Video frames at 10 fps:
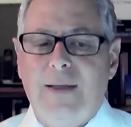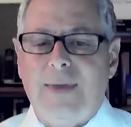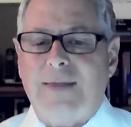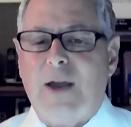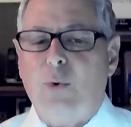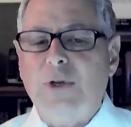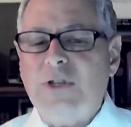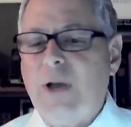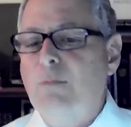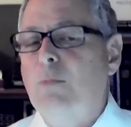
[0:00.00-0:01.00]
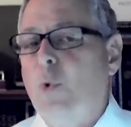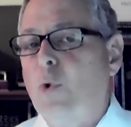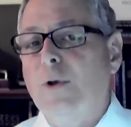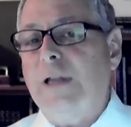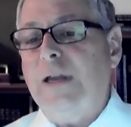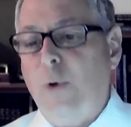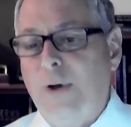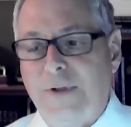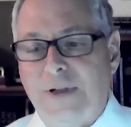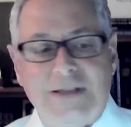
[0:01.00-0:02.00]
that there was some moral
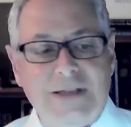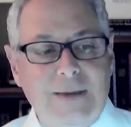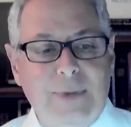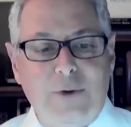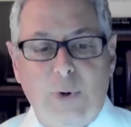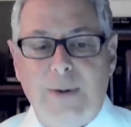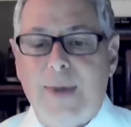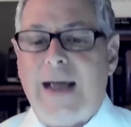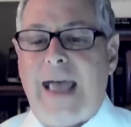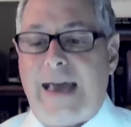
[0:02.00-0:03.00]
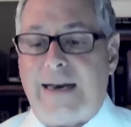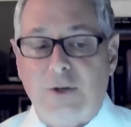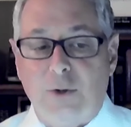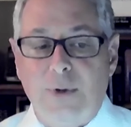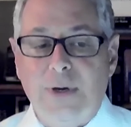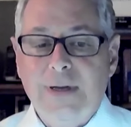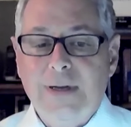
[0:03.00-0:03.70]
equivalency between my attitude